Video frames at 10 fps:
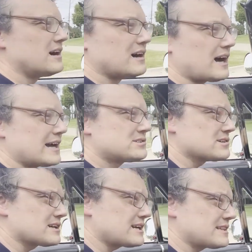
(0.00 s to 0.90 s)
I
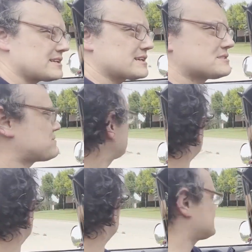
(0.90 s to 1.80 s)
took it on the
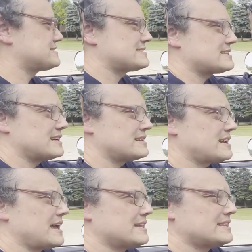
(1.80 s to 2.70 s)
expressway since then,
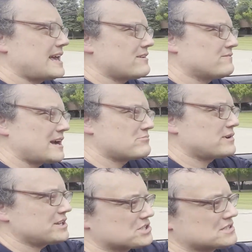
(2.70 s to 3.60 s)
and that
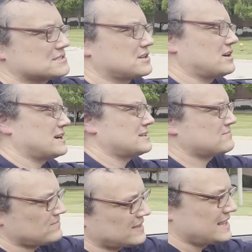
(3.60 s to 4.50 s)
vibration is gone.
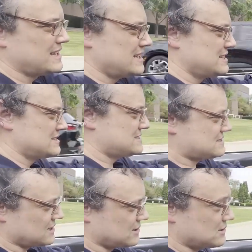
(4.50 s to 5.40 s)

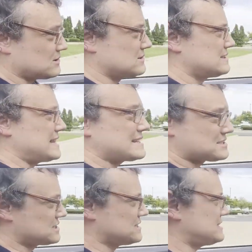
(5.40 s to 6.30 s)
So that's
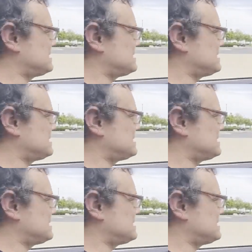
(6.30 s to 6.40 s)
good.